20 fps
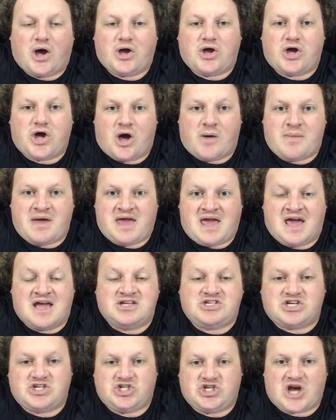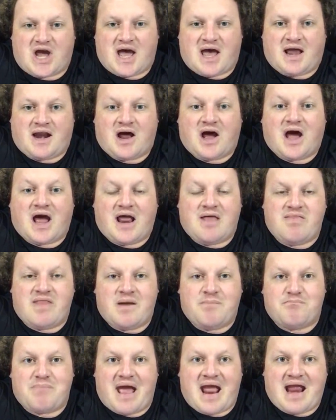coming into China, and
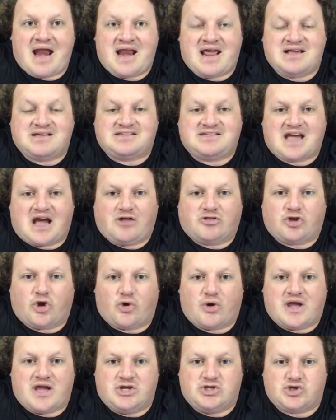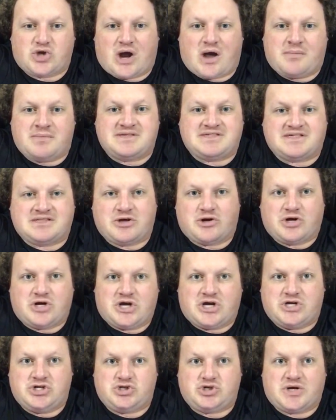then banning South Korean dramas in their
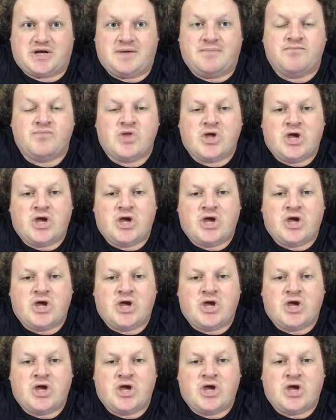country,